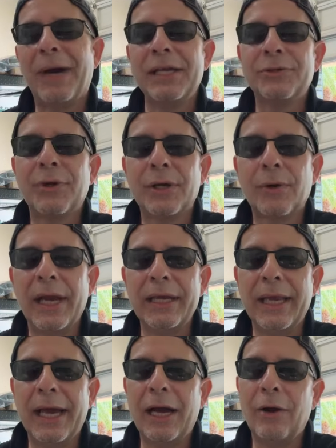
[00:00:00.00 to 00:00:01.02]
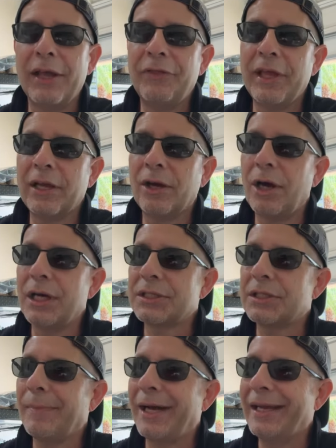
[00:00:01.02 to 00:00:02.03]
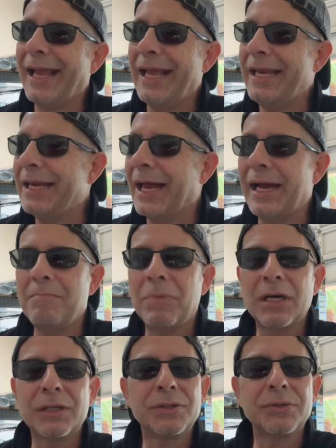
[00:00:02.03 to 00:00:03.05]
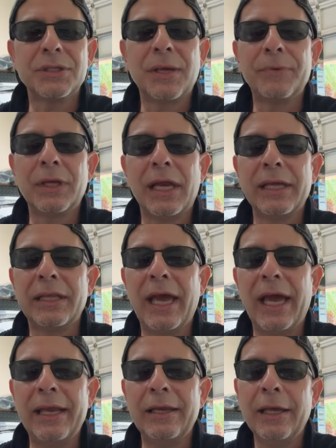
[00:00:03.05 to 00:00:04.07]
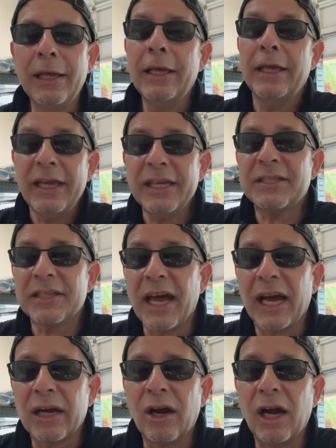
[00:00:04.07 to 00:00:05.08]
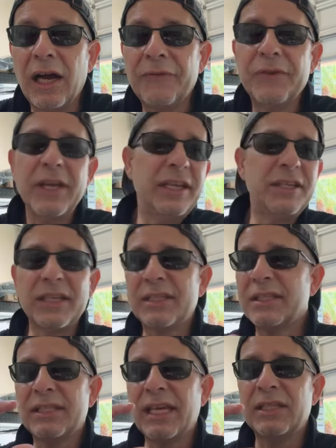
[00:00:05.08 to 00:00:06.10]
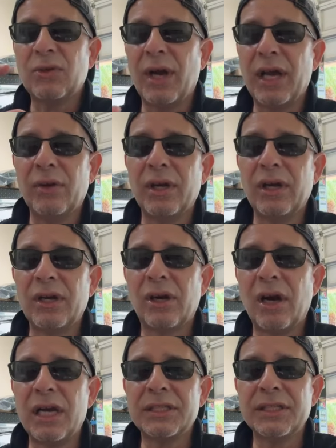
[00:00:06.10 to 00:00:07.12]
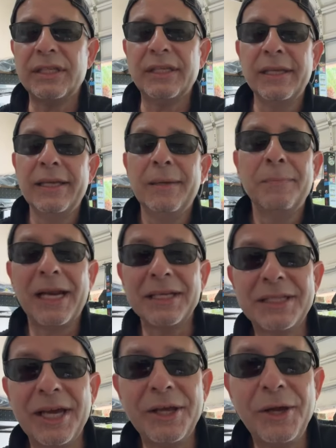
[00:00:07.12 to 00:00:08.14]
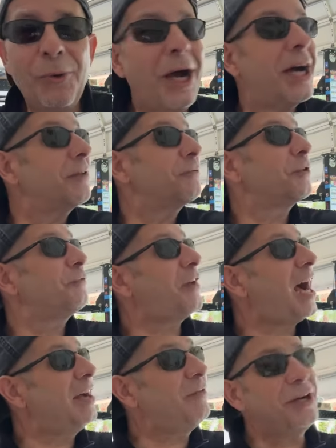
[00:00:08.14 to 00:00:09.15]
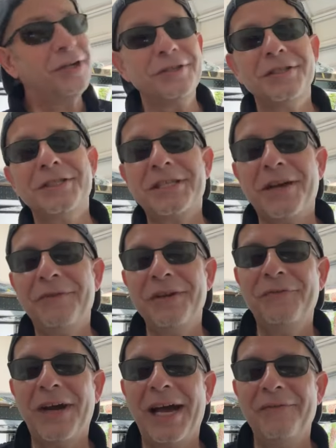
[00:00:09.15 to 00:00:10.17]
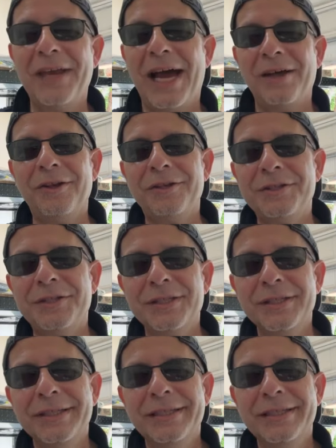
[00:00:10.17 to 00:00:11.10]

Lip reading: my truck right now, I think, cost about $89 or something like that. It's a knockoff. It doesn't say Toyota across it. But I'll tell you what, for $575,